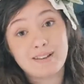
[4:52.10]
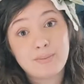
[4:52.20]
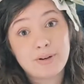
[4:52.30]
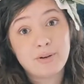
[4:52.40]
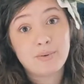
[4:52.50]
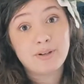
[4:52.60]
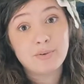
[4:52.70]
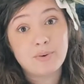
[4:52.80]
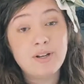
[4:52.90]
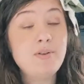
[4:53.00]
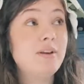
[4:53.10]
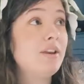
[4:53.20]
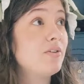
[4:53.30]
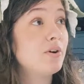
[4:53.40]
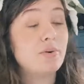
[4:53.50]
likely what you're going to want. You can
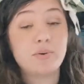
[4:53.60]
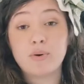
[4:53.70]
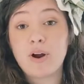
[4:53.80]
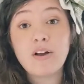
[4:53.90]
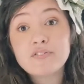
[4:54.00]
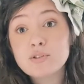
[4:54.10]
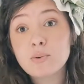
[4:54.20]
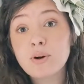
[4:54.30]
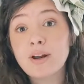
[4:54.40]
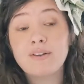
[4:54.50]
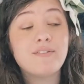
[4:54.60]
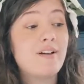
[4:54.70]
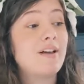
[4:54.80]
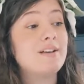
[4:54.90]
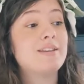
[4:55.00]
either go to a craft store and
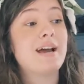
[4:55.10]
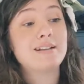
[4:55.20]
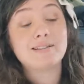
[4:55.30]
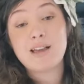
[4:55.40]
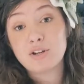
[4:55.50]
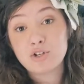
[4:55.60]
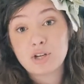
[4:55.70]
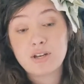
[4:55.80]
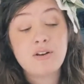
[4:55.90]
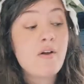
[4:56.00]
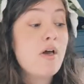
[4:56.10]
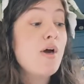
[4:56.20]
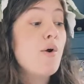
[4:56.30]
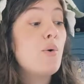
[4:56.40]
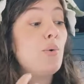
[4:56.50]
find that section,
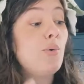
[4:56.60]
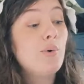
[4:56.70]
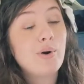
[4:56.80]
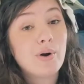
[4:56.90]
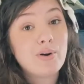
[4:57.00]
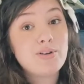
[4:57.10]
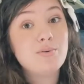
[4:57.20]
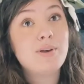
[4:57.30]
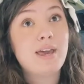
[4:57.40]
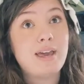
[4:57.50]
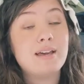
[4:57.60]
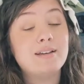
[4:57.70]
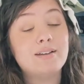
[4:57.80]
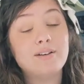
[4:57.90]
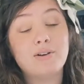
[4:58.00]
or you
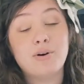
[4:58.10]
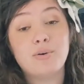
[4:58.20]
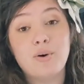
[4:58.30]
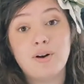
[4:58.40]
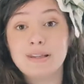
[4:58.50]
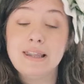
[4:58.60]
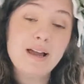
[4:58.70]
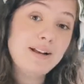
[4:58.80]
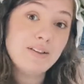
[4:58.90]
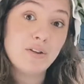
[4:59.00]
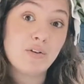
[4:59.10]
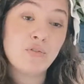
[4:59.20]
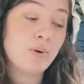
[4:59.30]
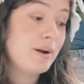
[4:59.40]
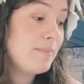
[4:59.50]
can go online and look
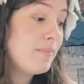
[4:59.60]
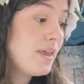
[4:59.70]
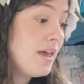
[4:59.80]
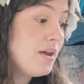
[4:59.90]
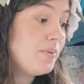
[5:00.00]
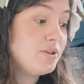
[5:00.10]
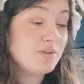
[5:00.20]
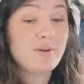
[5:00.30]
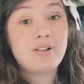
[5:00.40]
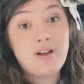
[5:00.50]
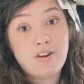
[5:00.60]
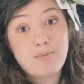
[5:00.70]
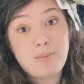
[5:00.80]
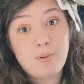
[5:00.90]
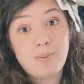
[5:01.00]
for it. which is what a lot of
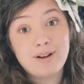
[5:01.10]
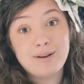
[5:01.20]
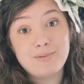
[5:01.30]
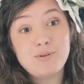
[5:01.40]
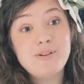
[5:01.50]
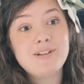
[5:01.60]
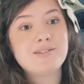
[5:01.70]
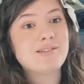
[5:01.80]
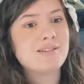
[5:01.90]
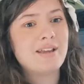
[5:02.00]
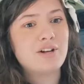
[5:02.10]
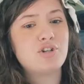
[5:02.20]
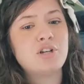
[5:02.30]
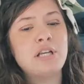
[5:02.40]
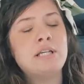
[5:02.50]
people wind up doing because the
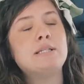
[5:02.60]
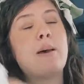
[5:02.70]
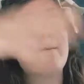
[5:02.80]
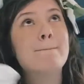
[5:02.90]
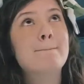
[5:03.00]
selection is